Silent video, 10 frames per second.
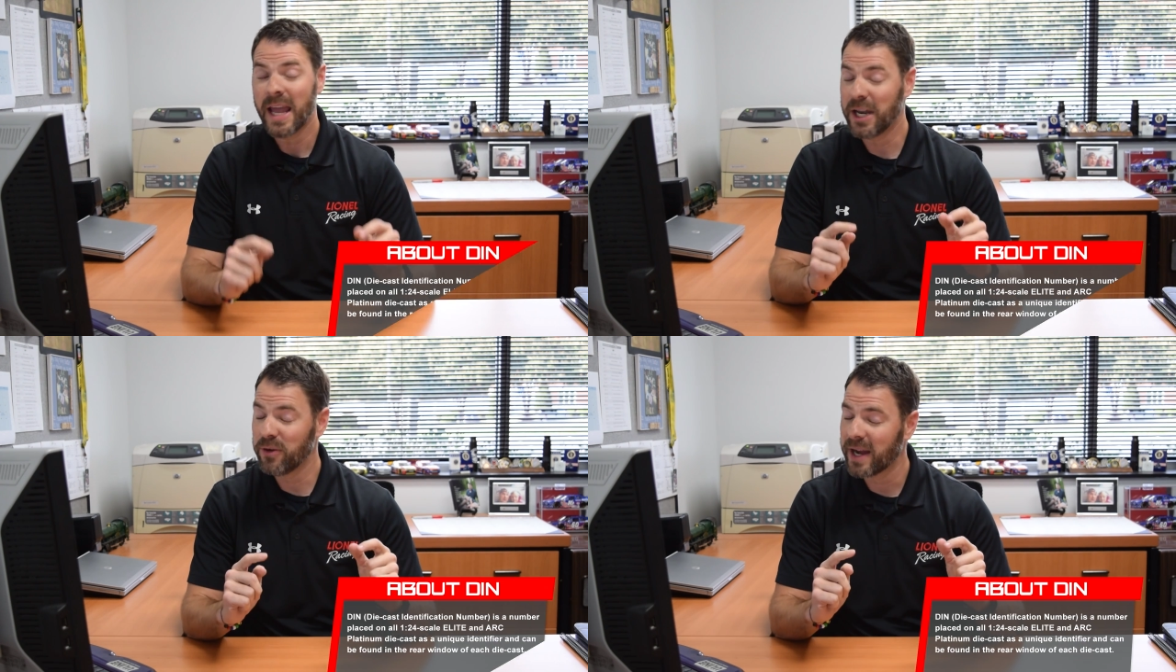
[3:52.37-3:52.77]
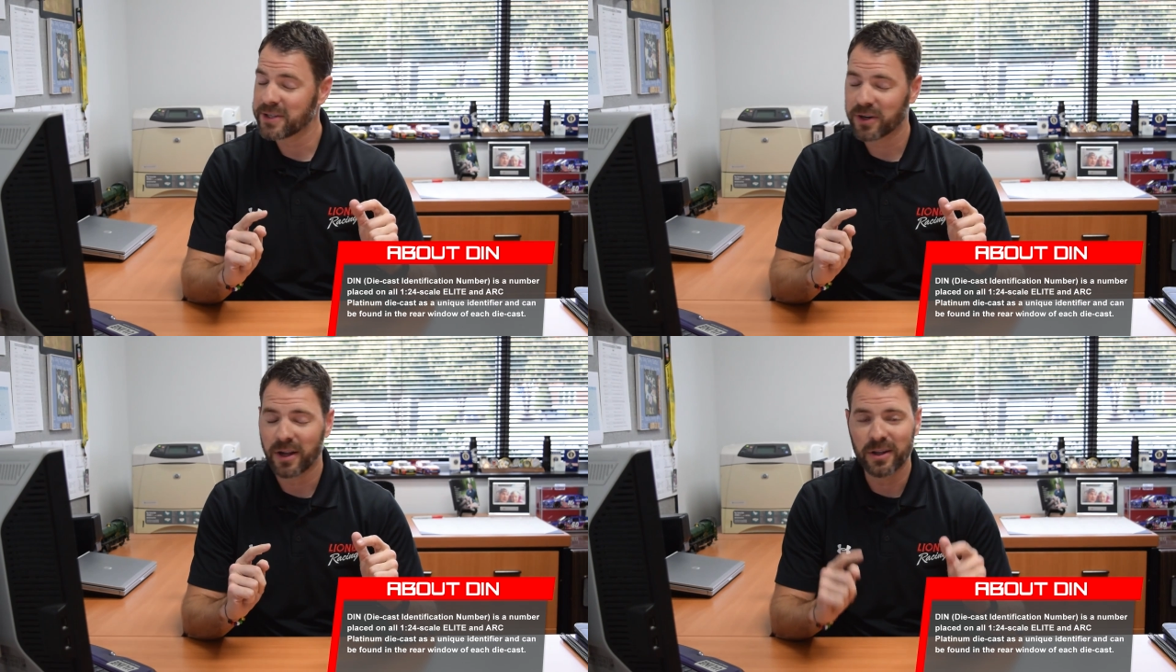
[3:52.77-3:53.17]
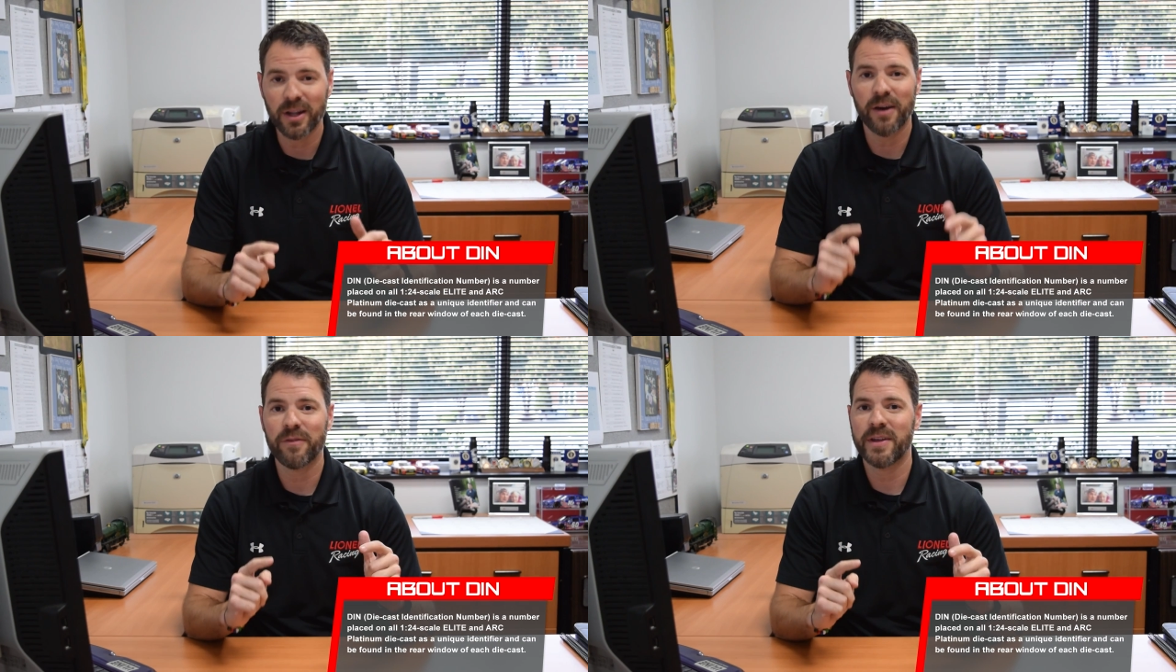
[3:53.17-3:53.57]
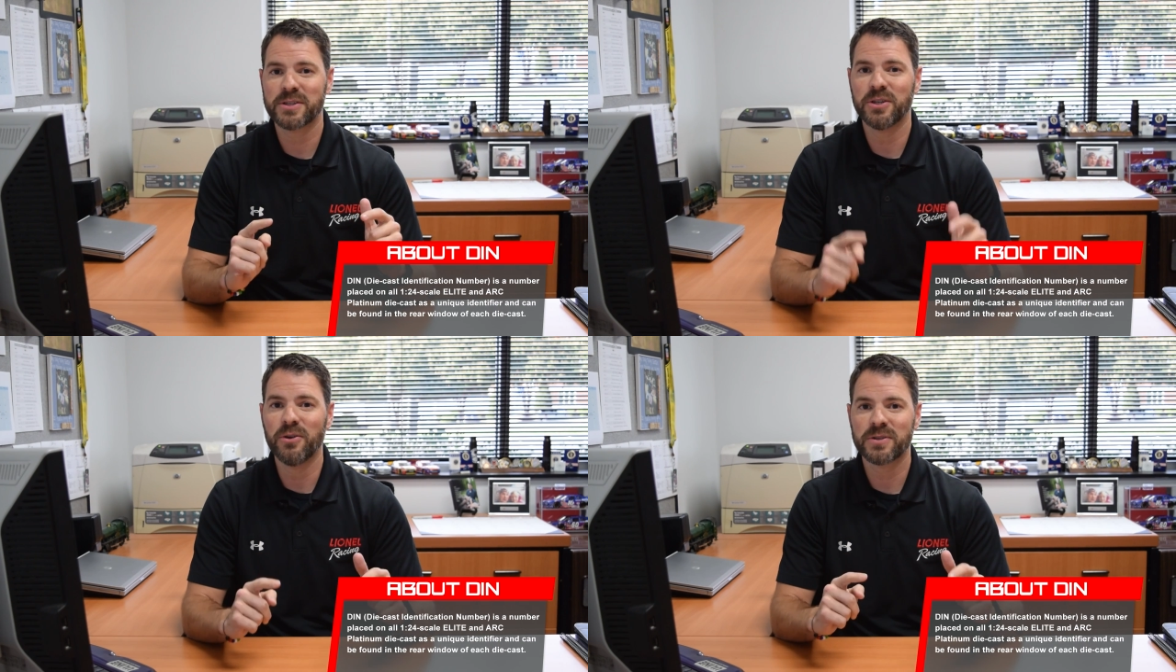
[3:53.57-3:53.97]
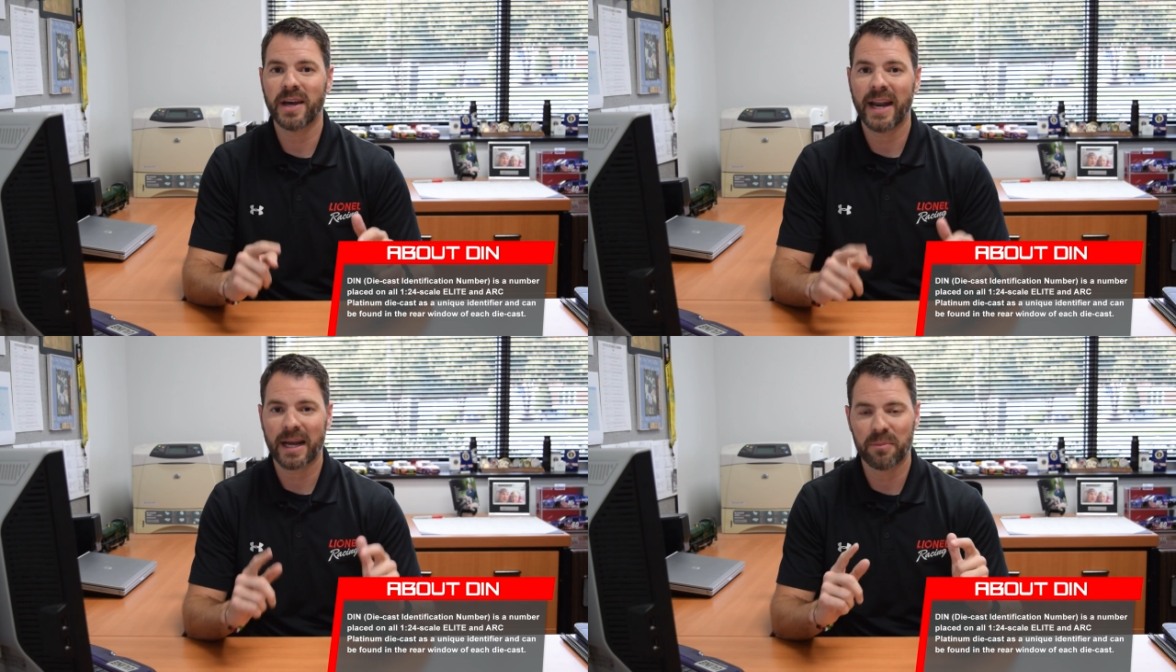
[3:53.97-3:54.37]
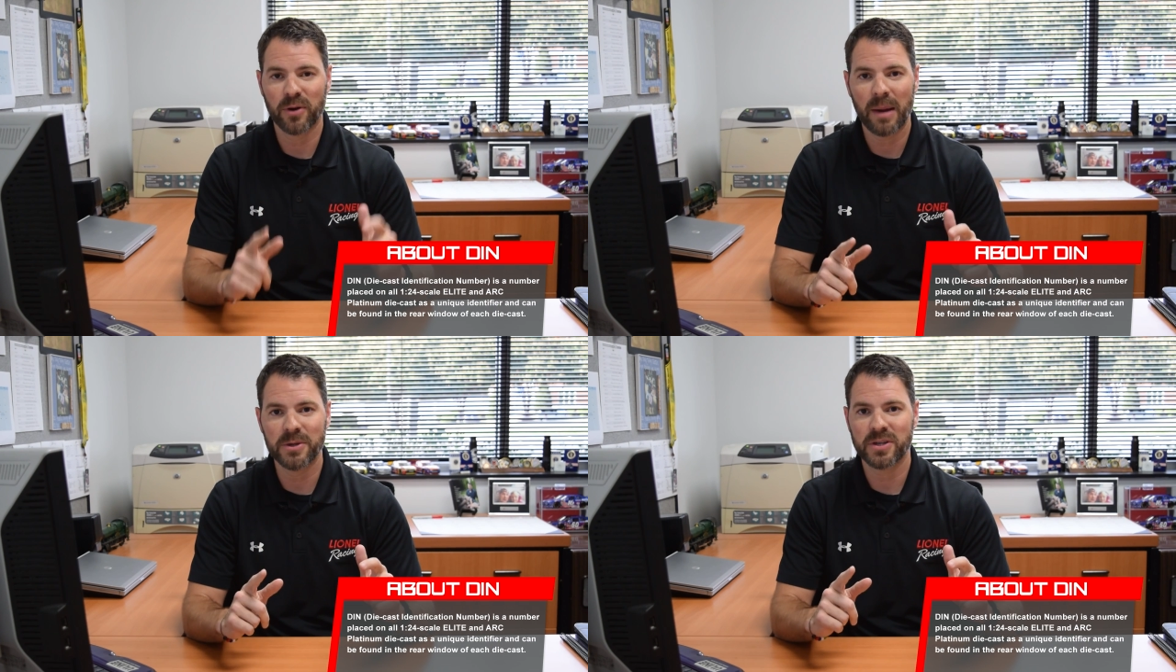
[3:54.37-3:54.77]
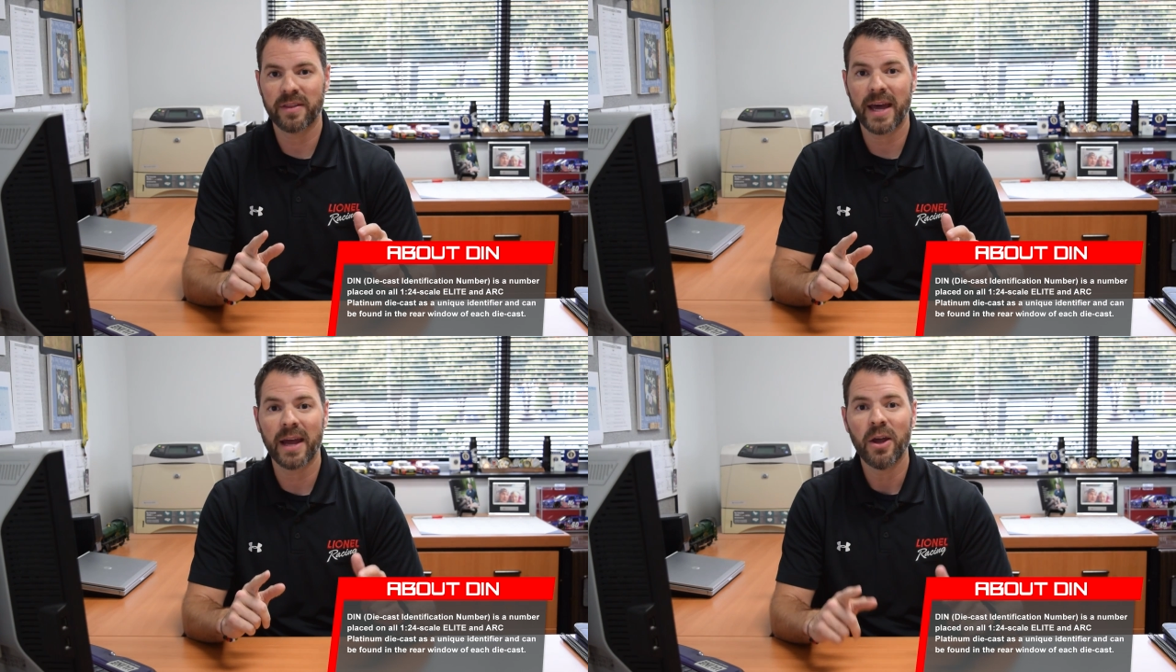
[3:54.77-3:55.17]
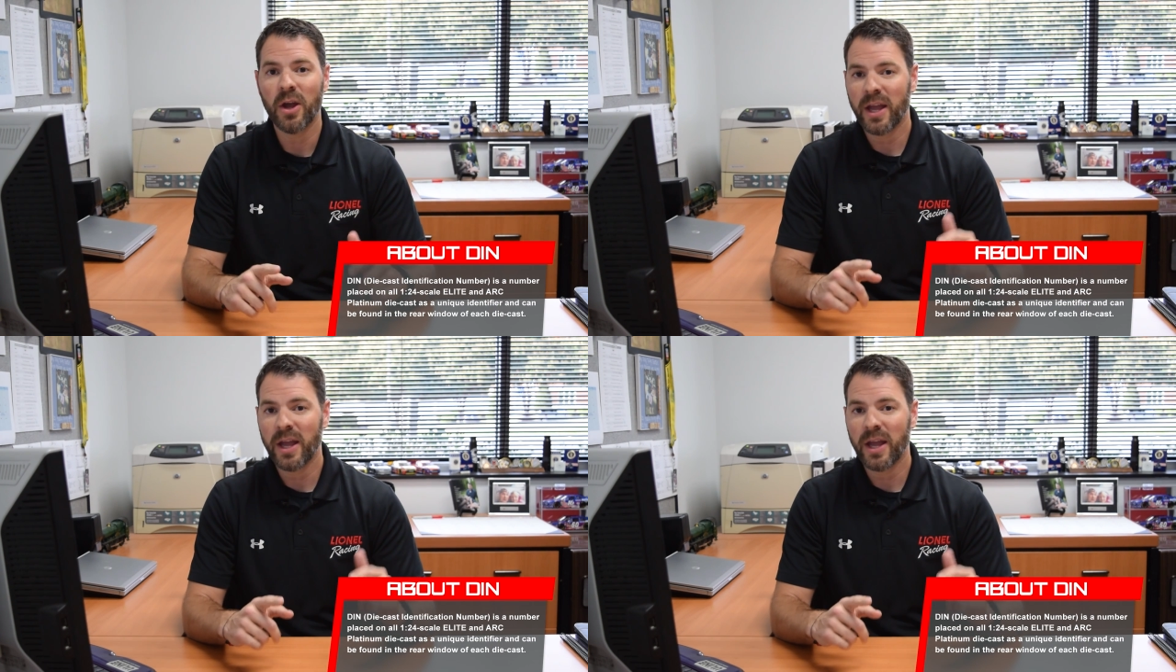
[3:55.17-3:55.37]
And you guys are gonna love this new site, I can promise you that.